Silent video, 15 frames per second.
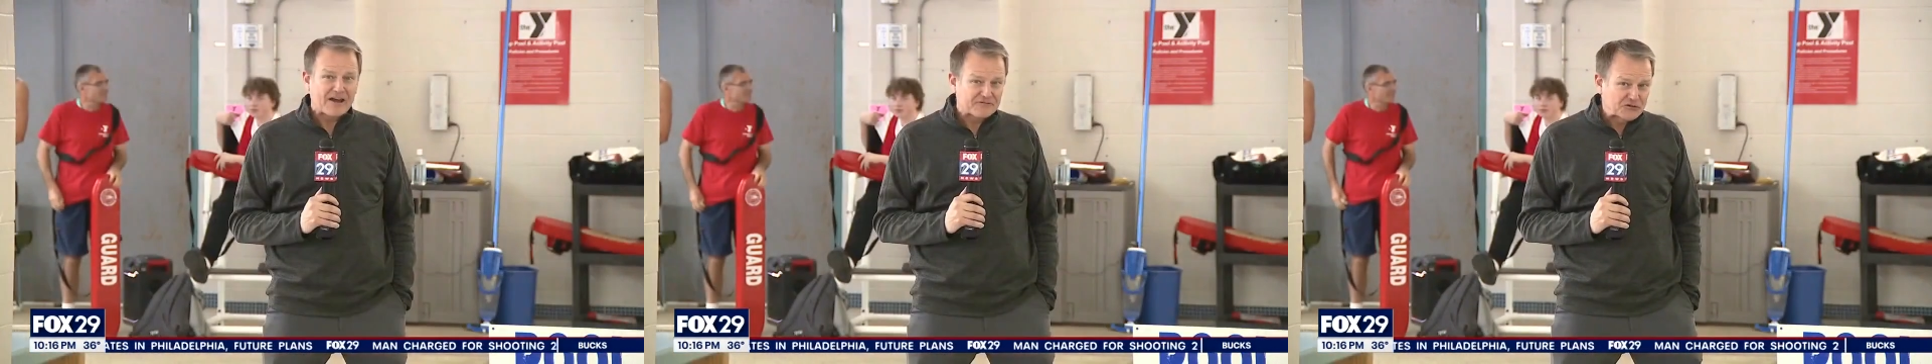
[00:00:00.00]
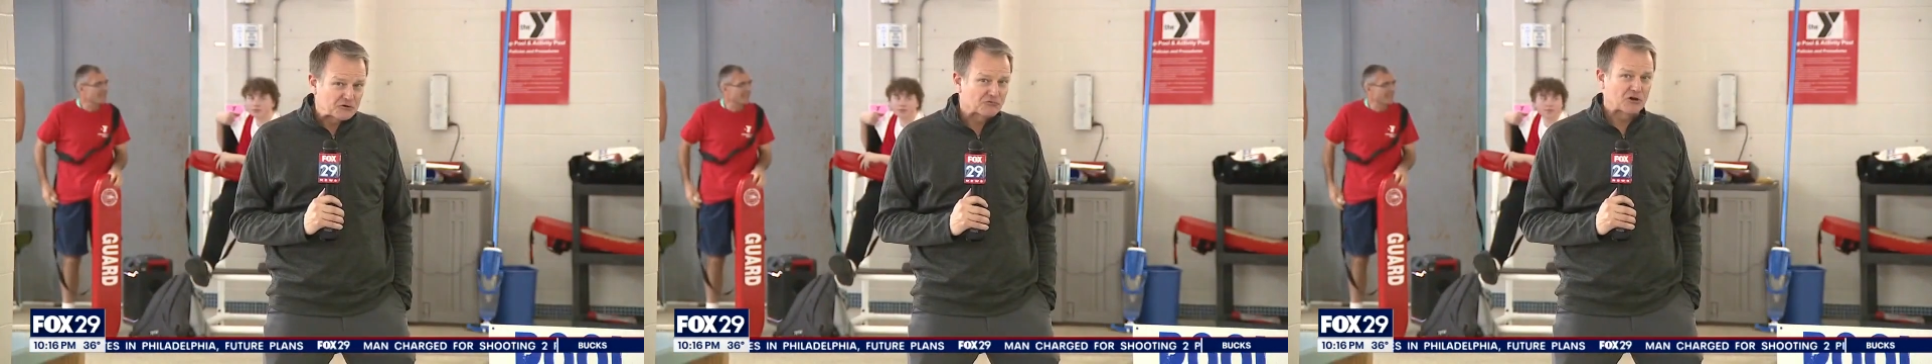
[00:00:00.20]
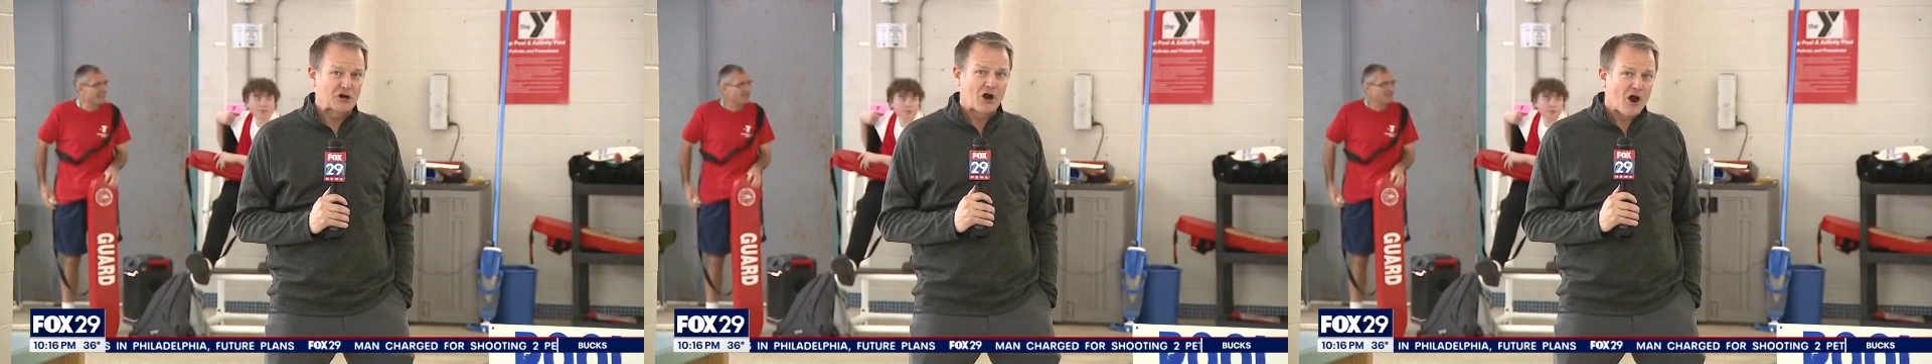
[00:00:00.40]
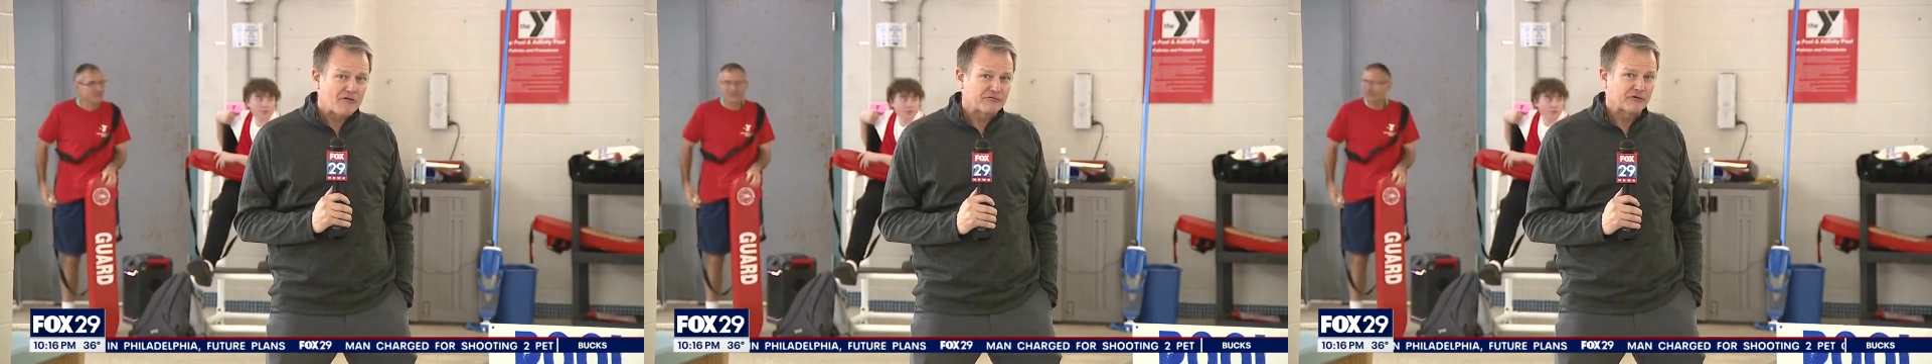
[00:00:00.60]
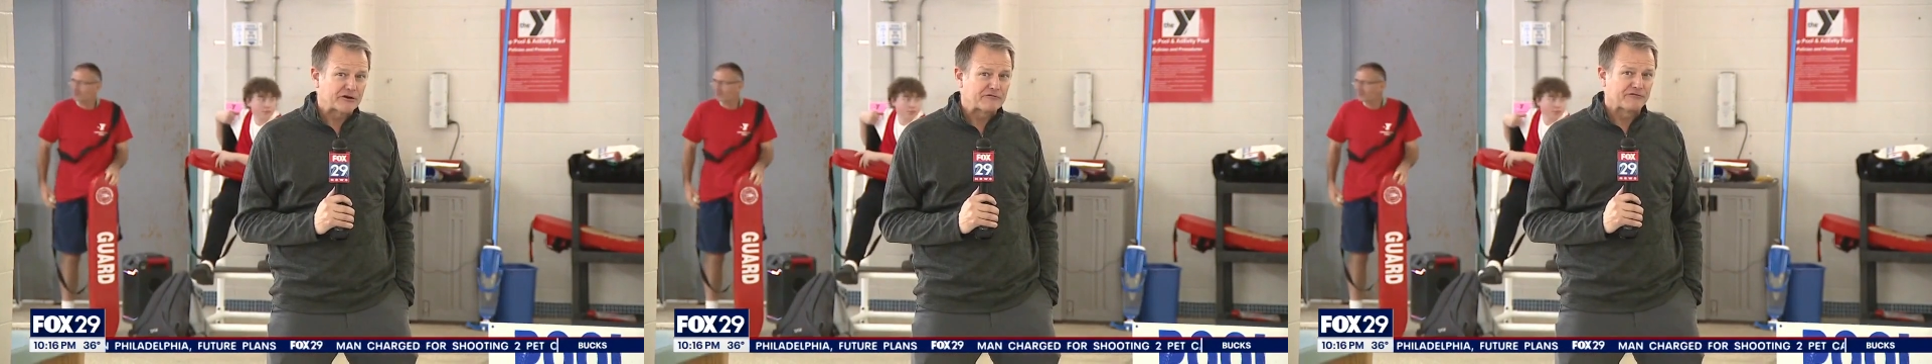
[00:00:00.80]
After
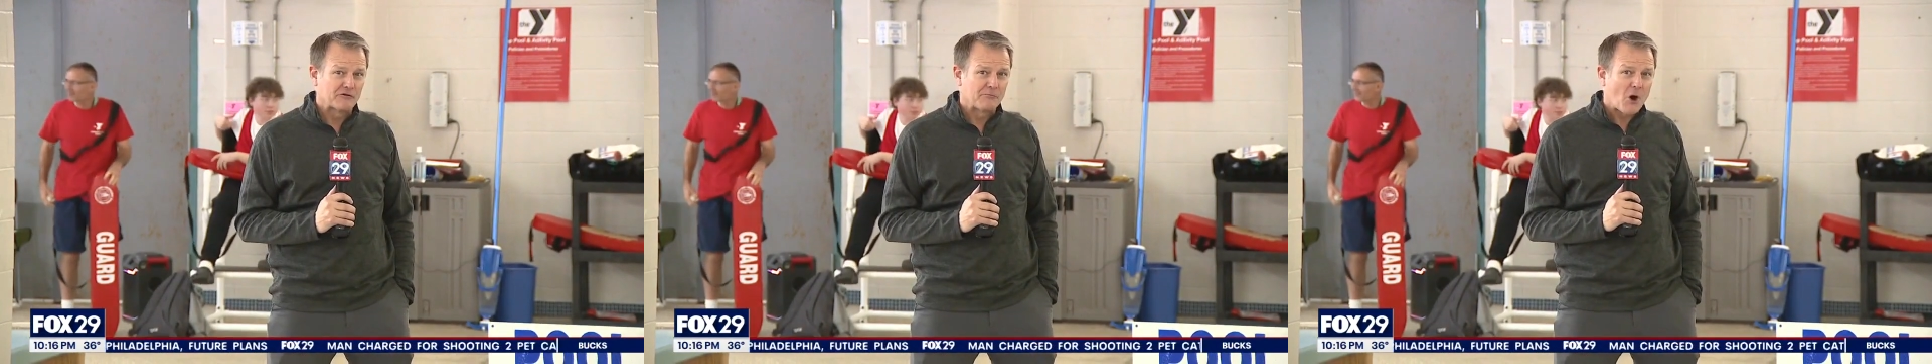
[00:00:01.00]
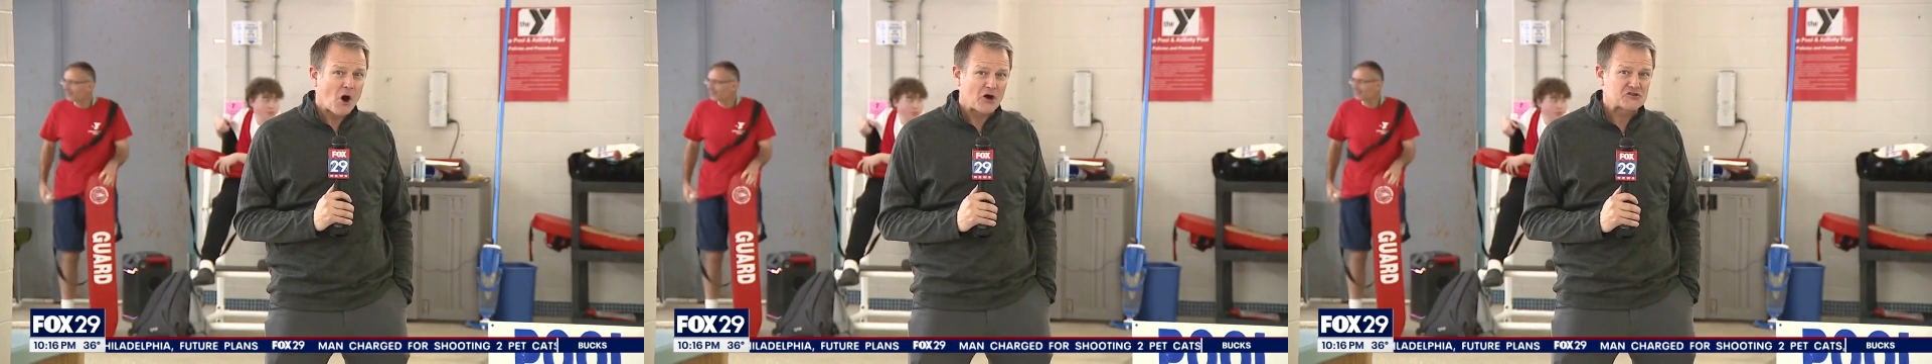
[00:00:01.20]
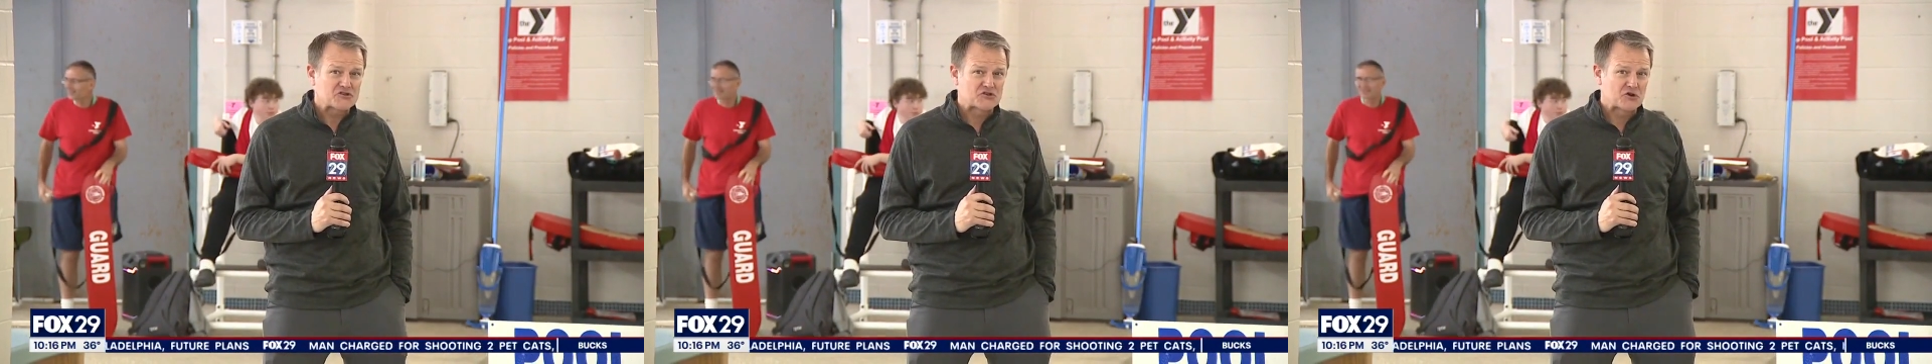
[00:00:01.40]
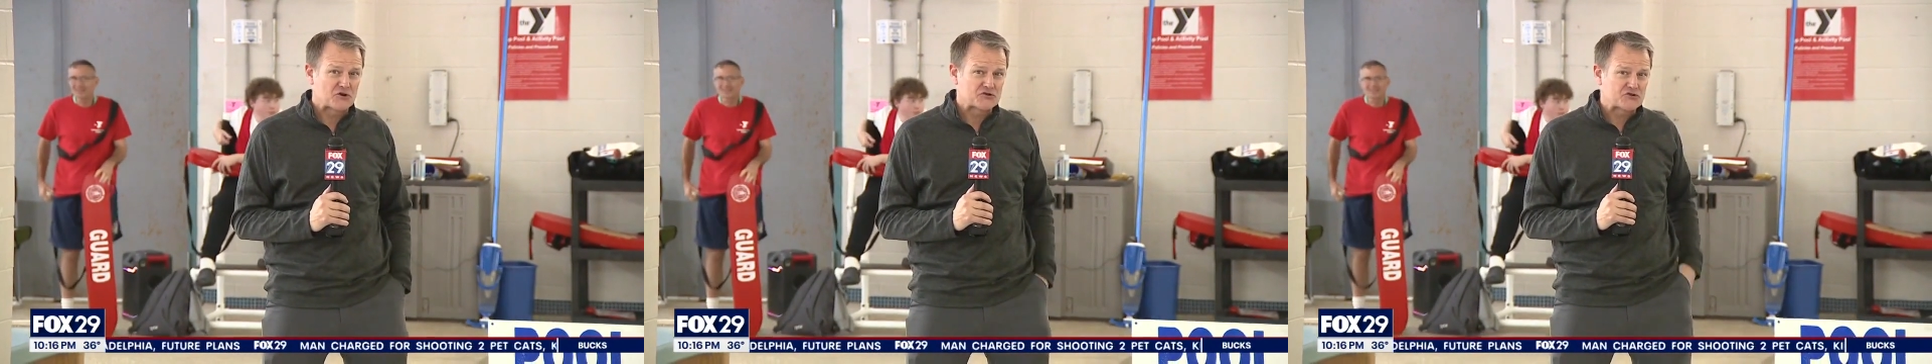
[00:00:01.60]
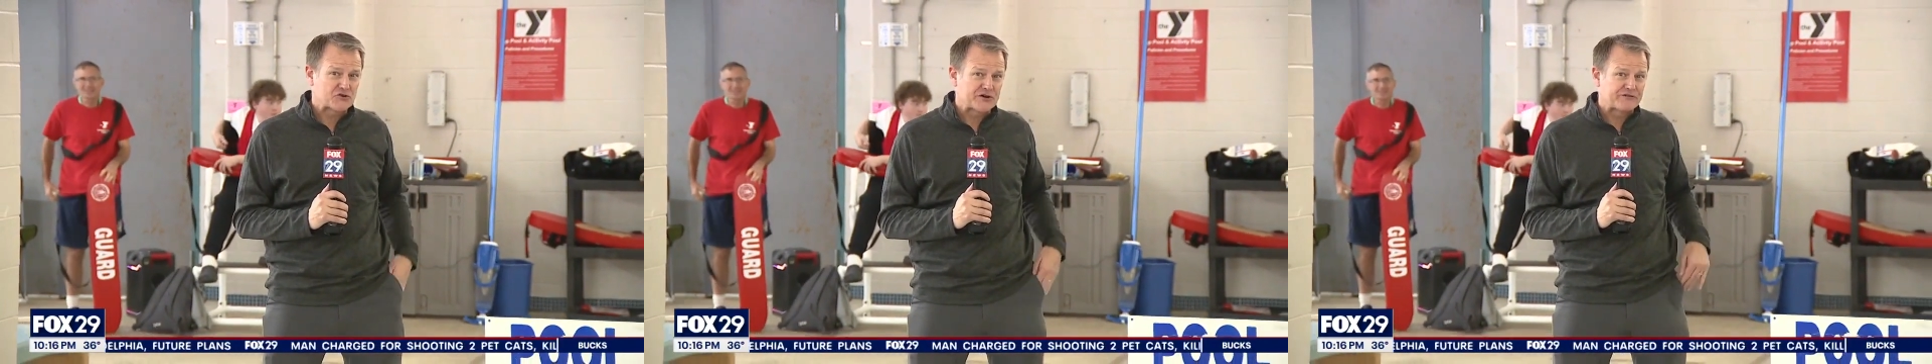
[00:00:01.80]
recovering from heart
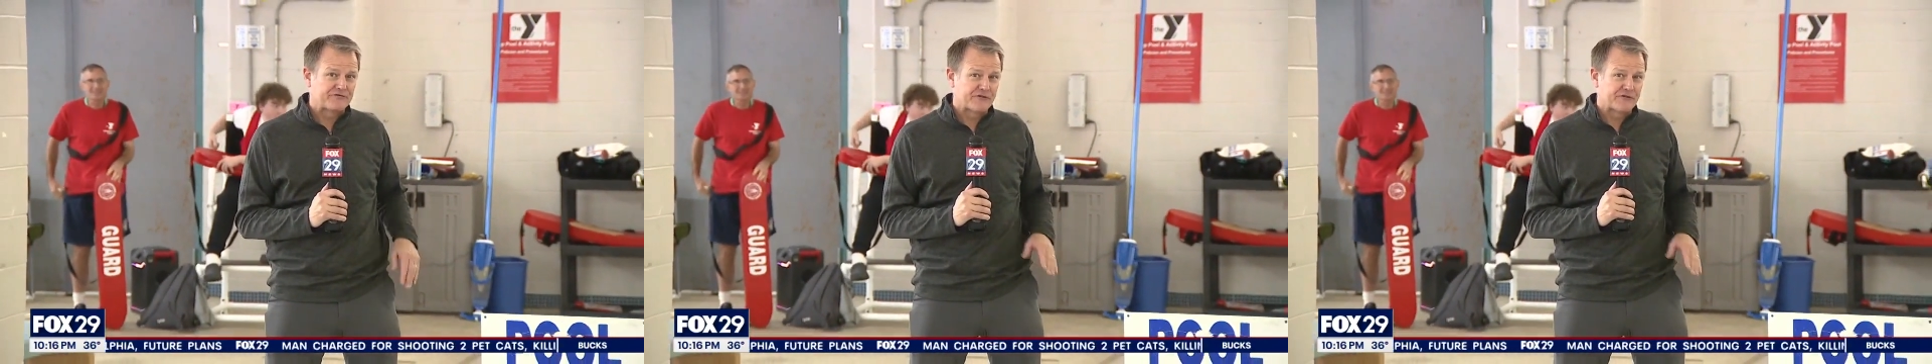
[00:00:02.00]
surgery